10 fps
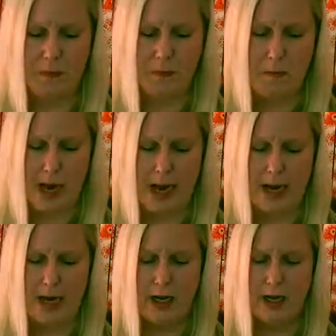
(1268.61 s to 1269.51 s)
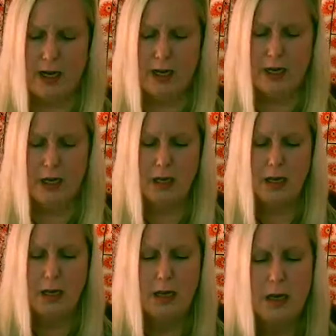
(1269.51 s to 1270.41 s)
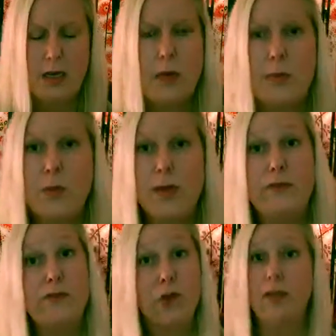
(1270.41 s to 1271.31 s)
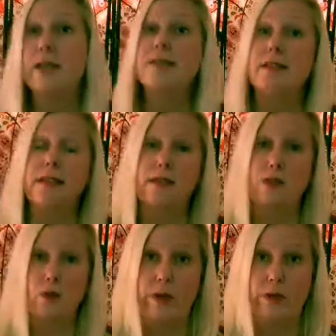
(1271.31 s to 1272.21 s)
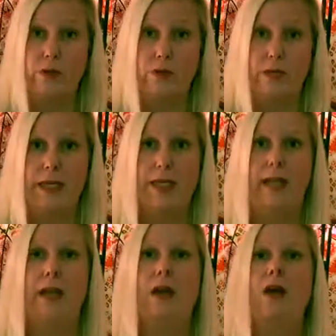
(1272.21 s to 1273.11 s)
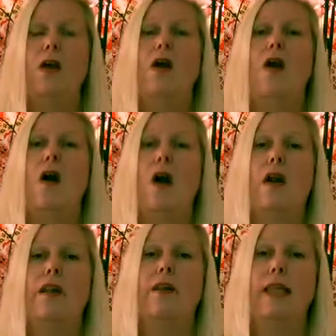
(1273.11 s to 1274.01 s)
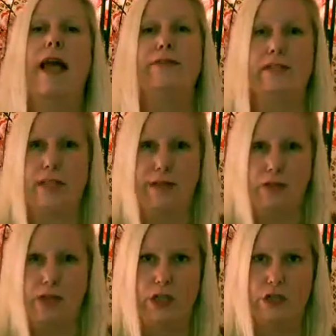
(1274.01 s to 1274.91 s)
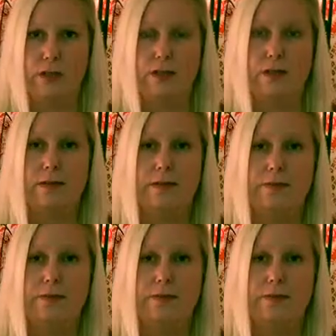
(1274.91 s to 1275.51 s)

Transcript: my number one focus is going to be on lifestyle changes.